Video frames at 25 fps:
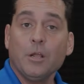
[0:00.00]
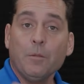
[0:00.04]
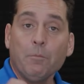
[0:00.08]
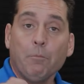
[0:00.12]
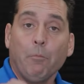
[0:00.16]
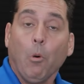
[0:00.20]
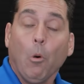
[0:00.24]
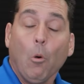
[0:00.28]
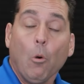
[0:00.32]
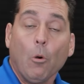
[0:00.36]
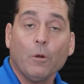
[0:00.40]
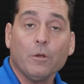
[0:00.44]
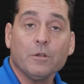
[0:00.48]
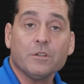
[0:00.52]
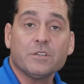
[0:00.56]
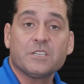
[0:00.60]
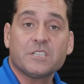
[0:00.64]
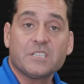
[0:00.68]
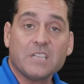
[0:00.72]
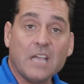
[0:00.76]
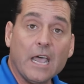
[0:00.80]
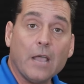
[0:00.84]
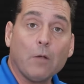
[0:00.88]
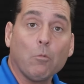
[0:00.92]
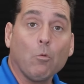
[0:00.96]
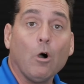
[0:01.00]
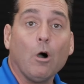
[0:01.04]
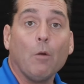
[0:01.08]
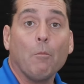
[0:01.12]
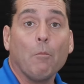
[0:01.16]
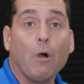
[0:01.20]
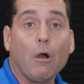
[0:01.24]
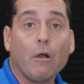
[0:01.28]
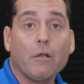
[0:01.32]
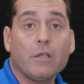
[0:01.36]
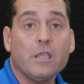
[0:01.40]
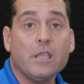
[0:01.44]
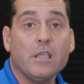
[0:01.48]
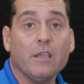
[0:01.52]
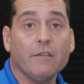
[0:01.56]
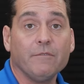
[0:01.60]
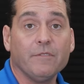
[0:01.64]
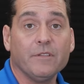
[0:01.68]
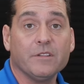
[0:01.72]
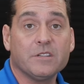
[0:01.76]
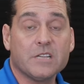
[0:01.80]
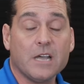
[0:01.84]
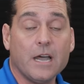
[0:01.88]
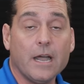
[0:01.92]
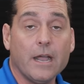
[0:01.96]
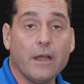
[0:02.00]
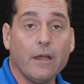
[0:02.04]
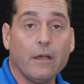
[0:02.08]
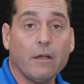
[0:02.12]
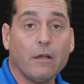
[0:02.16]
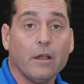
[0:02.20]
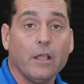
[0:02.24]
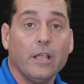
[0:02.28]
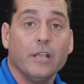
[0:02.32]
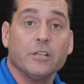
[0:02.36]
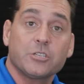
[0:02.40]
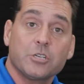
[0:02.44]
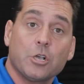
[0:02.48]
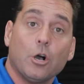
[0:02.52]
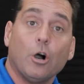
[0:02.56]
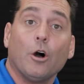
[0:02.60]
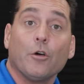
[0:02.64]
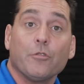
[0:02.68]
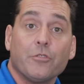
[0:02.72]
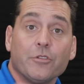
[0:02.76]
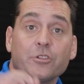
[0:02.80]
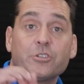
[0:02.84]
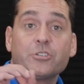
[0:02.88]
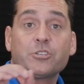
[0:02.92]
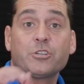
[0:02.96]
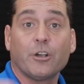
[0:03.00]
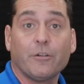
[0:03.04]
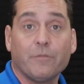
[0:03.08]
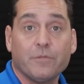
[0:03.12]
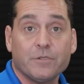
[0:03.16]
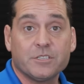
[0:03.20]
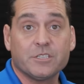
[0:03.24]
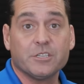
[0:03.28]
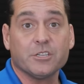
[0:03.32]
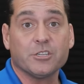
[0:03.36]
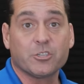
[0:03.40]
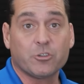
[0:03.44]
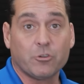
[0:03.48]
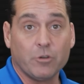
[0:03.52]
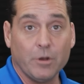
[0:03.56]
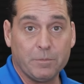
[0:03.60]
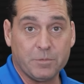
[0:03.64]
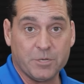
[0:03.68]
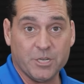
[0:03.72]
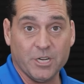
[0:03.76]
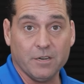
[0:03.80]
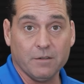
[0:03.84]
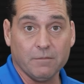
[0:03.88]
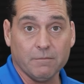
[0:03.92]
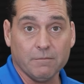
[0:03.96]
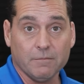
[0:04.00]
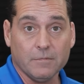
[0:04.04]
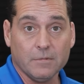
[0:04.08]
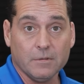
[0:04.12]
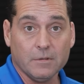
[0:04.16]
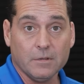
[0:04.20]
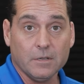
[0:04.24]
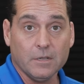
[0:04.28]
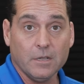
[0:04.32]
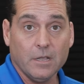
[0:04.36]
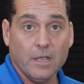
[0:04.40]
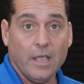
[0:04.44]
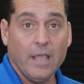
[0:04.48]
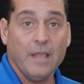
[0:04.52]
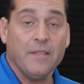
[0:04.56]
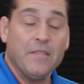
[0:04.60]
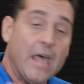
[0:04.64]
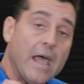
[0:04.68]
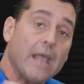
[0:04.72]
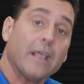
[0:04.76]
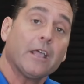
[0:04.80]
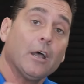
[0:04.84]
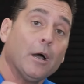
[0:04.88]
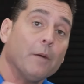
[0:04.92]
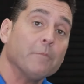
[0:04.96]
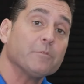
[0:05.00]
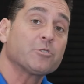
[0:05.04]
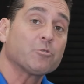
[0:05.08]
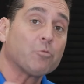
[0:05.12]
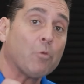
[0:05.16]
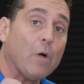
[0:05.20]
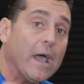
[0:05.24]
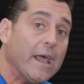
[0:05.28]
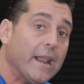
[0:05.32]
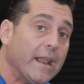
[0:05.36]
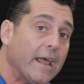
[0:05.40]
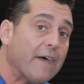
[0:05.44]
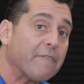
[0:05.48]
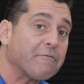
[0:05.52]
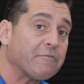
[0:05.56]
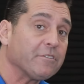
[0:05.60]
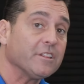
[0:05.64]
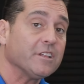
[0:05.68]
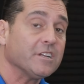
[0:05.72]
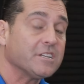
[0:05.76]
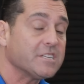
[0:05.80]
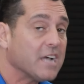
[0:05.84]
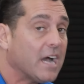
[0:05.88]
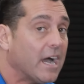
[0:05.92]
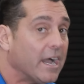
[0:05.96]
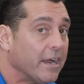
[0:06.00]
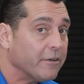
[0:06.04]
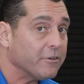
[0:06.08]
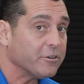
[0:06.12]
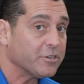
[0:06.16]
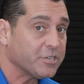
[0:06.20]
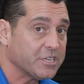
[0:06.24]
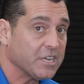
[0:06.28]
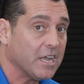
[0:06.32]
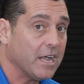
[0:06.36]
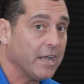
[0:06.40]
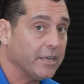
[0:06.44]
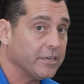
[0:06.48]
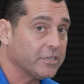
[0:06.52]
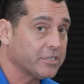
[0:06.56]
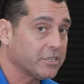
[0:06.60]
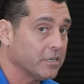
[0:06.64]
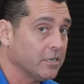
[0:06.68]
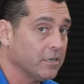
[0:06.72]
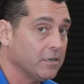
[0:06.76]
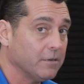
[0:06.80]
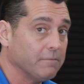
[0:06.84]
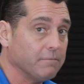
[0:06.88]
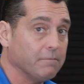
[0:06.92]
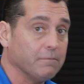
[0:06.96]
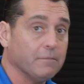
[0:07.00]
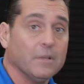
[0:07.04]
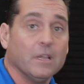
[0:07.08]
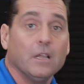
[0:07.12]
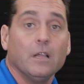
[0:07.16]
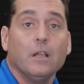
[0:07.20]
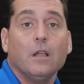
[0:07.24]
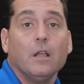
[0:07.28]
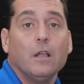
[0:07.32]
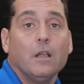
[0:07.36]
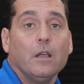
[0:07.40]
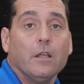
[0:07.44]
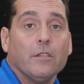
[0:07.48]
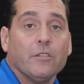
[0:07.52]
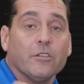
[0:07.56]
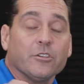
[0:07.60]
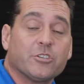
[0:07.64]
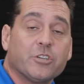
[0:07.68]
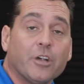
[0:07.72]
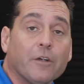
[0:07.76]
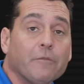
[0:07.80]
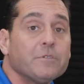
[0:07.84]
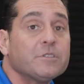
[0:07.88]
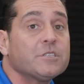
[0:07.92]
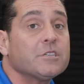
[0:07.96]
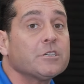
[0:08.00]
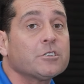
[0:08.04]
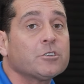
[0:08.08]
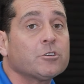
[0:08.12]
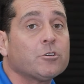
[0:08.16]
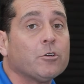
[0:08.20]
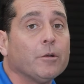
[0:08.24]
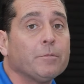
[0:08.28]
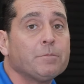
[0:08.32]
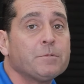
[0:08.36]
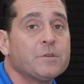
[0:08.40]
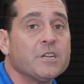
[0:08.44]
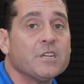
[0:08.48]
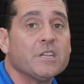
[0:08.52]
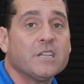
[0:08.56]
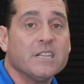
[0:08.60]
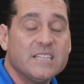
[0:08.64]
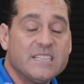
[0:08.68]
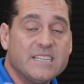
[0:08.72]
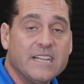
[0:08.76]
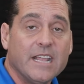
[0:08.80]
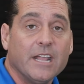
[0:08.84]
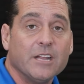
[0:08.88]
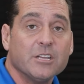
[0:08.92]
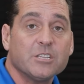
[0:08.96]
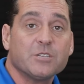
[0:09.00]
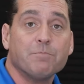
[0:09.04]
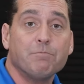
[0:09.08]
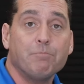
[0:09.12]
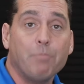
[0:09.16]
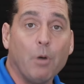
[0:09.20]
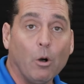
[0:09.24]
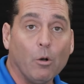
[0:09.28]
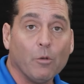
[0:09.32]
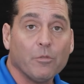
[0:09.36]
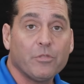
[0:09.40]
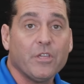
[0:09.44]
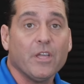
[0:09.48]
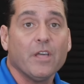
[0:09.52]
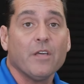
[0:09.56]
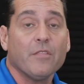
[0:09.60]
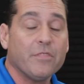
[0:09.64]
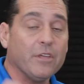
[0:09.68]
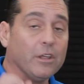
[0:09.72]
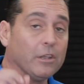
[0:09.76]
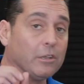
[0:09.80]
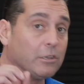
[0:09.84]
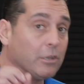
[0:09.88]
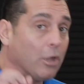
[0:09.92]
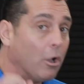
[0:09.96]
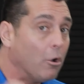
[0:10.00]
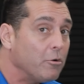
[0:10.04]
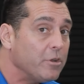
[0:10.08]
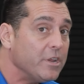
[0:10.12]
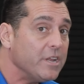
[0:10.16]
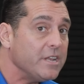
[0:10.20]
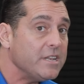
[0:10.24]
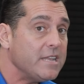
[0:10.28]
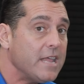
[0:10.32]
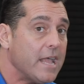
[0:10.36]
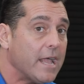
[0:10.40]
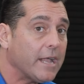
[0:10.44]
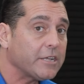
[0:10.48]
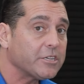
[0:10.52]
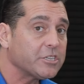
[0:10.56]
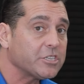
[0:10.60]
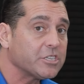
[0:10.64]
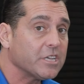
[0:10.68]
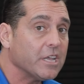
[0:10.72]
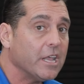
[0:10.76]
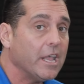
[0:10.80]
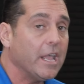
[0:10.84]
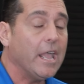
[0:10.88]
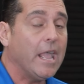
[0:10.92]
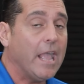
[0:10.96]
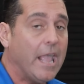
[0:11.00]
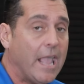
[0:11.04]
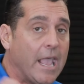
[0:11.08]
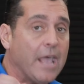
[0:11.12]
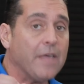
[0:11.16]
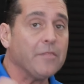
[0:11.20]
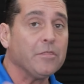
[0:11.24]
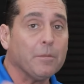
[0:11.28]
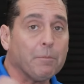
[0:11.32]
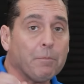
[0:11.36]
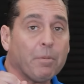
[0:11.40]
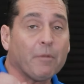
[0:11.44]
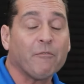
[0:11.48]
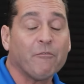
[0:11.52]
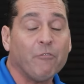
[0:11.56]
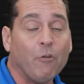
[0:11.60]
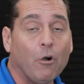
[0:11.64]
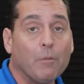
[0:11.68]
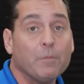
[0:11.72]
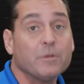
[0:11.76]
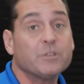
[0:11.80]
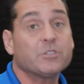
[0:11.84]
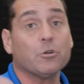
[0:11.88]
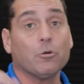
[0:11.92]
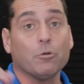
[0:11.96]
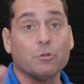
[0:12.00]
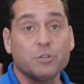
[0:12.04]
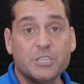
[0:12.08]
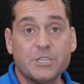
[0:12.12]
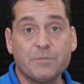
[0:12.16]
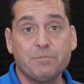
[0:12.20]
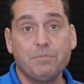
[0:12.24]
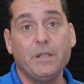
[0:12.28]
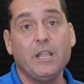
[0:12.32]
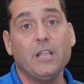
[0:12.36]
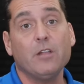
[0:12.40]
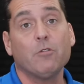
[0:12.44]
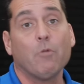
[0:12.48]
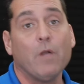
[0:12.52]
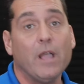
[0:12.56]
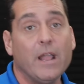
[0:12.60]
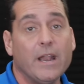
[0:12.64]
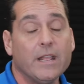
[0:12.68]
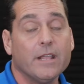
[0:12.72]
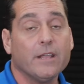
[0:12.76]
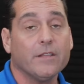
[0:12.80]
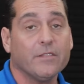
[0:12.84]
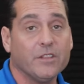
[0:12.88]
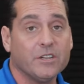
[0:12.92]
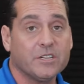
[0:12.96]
important sidewall marking of the tire is called the service description, and that comes right after the tire size. The service description contains both the load index and the performance or speed rating of the